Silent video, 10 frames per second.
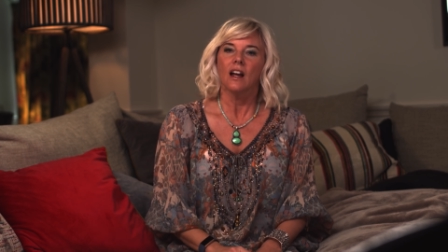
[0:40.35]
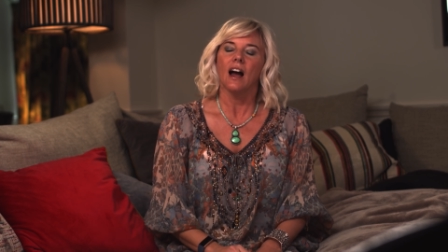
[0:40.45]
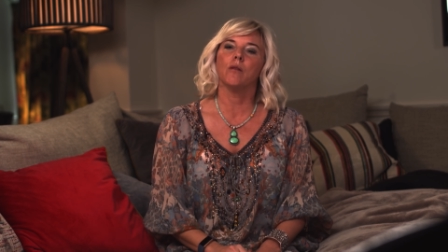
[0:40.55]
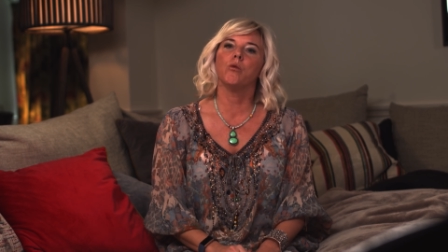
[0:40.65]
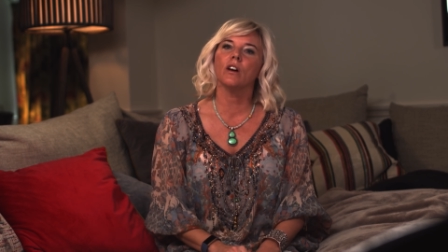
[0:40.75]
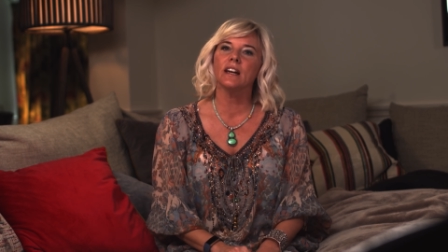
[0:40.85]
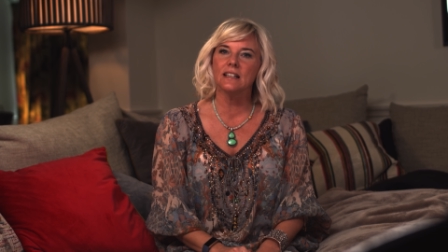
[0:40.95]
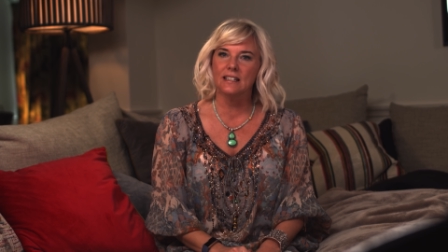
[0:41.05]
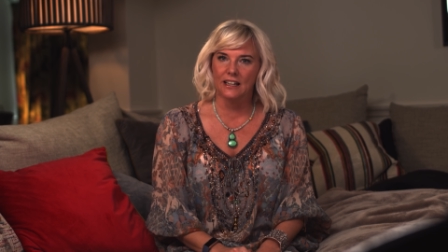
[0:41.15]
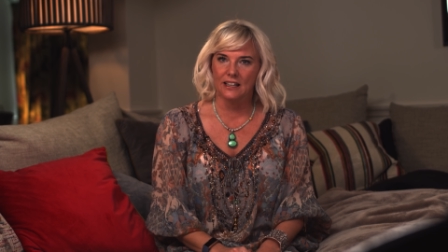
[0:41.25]
And what he
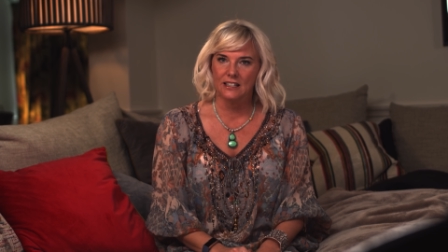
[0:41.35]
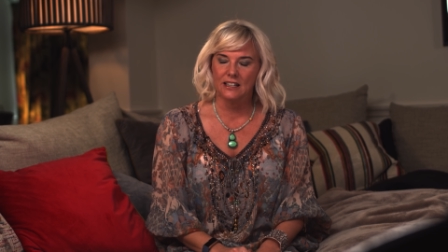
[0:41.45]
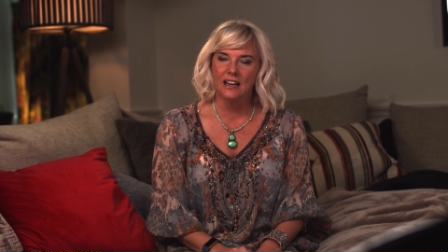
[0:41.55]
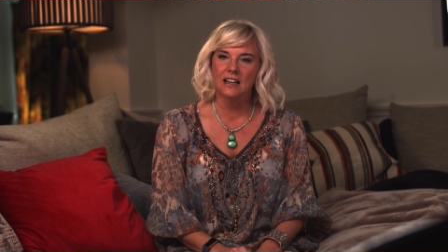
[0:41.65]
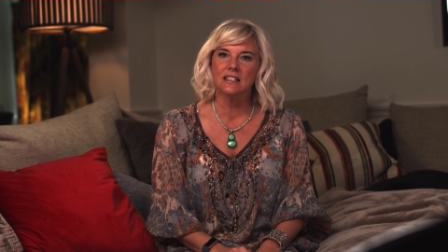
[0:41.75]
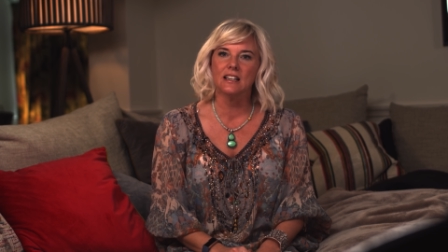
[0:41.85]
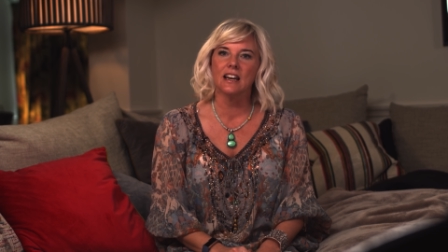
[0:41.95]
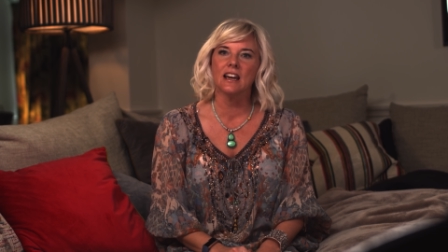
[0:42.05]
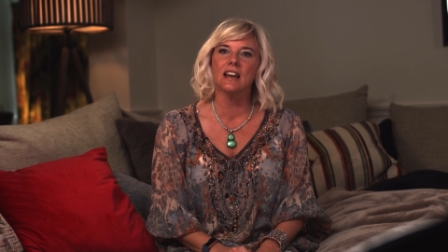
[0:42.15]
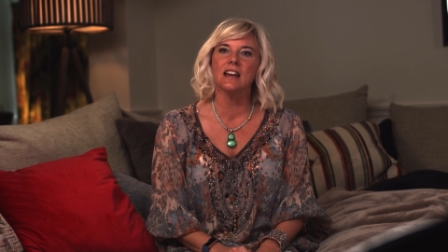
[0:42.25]
did is
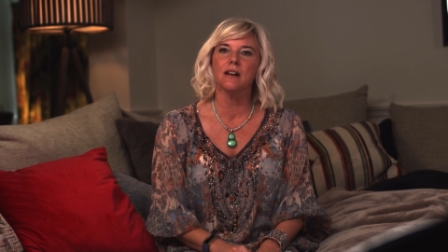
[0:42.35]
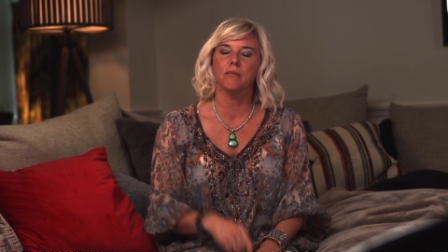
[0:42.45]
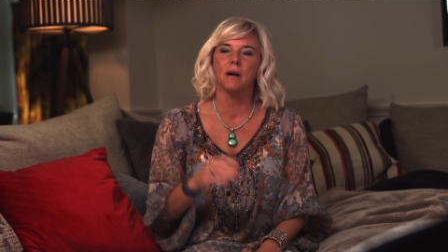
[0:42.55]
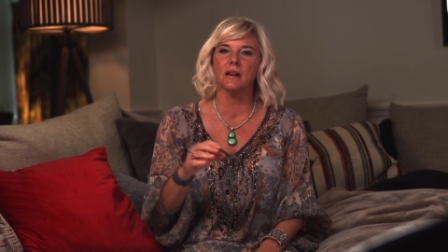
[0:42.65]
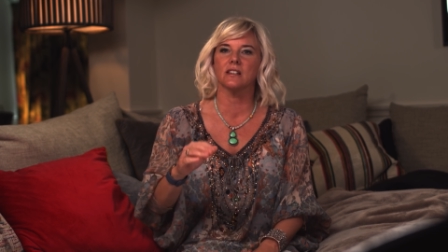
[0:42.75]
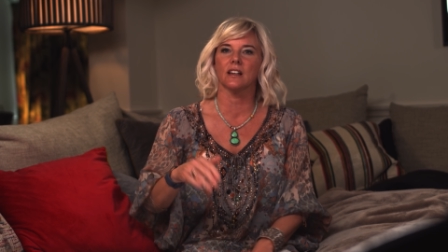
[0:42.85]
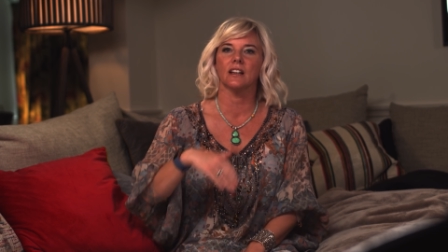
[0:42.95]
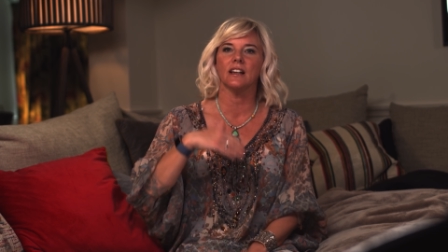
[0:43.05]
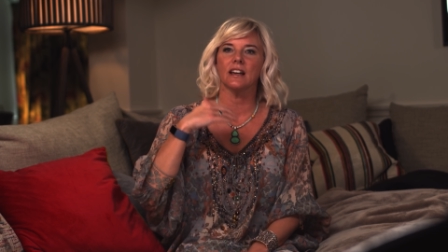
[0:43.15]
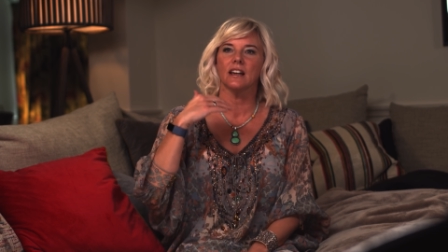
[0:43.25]
he
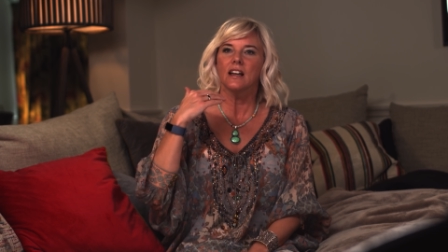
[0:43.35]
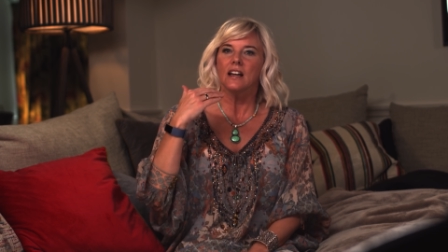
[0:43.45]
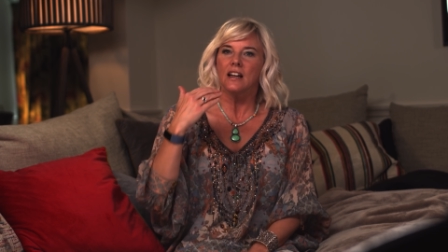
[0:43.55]
basically